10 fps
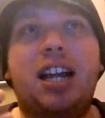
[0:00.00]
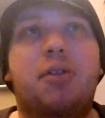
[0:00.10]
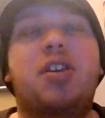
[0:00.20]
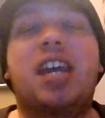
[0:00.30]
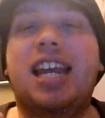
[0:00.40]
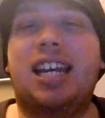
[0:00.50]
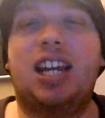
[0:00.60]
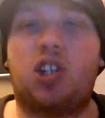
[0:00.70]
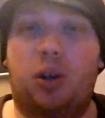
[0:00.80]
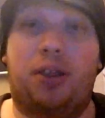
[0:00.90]
the
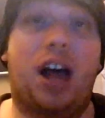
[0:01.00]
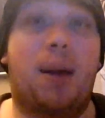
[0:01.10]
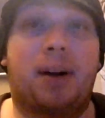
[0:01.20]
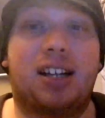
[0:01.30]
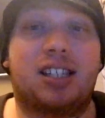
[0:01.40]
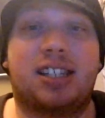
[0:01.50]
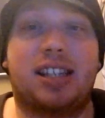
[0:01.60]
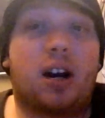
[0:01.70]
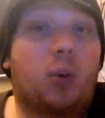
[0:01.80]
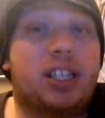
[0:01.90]
initial thought process
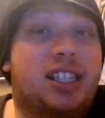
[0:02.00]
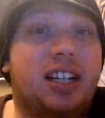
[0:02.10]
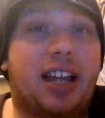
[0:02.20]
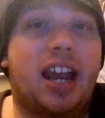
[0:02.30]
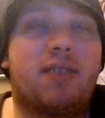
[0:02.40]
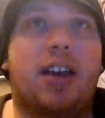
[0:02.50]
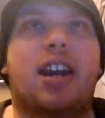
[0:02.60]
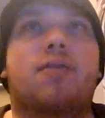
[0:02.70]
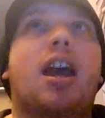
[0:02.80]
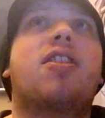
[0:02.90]
there was still
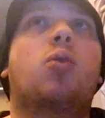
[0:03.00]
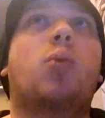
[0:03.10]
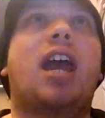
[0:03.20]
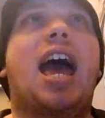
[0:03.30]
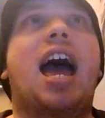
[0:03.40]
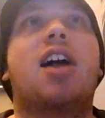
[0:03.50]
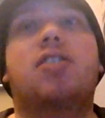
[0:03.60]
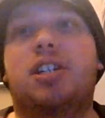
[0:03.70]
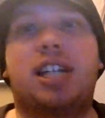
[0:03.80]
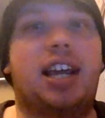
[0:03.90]
innovative. And then we had
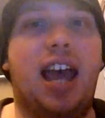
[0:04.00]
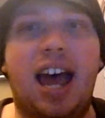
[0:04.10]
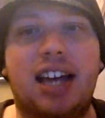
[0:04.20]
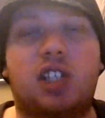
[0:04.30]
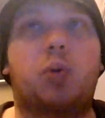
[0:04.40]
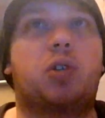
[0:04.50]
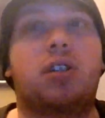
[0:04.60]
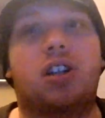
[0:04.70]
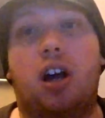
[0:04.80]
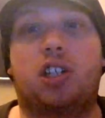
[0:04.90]
the DS, which
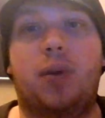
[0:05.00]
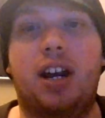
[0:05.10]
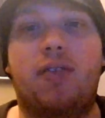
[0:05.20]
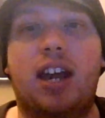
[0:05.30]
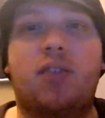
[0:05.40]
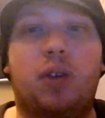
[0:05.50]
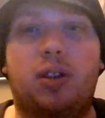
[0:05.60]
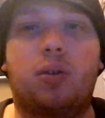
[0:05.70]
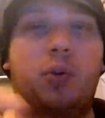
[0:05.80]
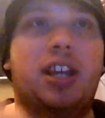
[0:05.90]
was also innovative
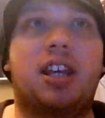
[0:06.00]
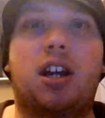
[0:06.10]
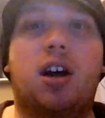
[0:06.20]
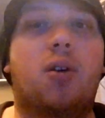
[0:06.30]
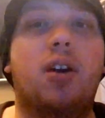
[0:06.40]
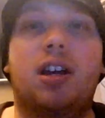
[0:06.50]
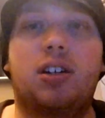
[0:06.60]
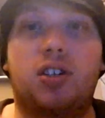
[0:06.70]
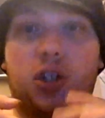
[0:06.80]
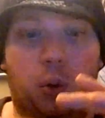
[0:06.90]
with you know,
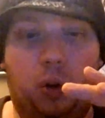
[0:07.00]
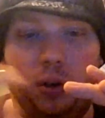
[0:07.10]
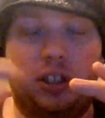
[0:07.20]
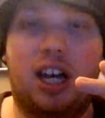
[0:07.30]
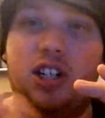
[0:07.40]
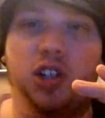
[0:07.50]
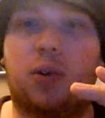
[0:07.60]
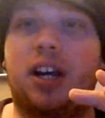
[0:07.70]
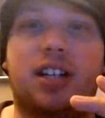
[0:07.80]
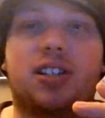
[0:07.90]
dual touch
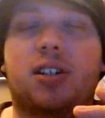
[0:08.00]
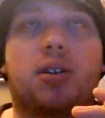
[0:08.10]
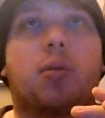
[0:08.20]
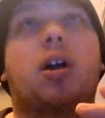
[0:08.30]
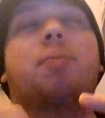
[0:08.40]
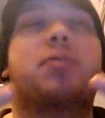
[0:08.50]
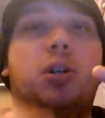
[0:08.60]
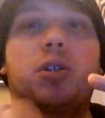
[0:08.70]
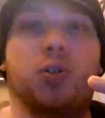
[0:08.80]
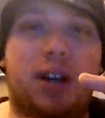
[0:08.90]
screens, and, well,
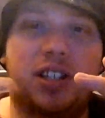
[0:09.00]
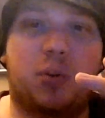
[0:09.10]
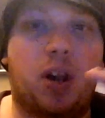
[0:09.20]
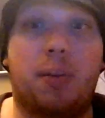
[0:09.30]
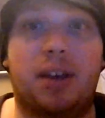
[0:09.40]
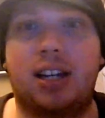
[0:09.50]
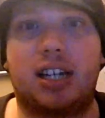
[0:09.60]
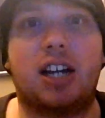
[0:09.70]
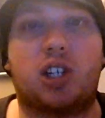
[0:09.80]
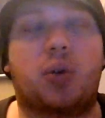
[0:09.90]
dual screens and one of them being a
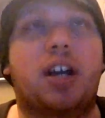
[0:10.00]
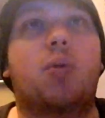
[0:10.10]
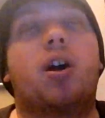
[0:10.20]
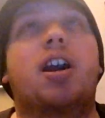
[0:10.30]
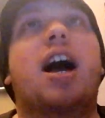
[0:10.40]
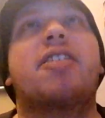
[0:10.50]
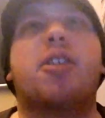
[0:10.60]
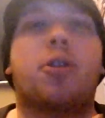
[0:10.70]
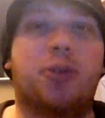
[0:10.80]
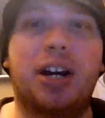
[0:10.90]
touch screen and whatnot. And then
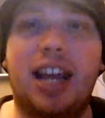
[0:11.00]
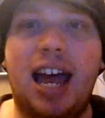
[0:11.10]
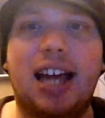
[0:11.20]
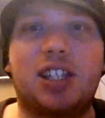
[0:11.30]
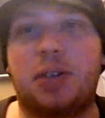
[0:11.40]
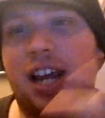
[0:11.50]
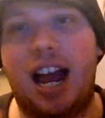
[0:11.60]
the 3DS, where you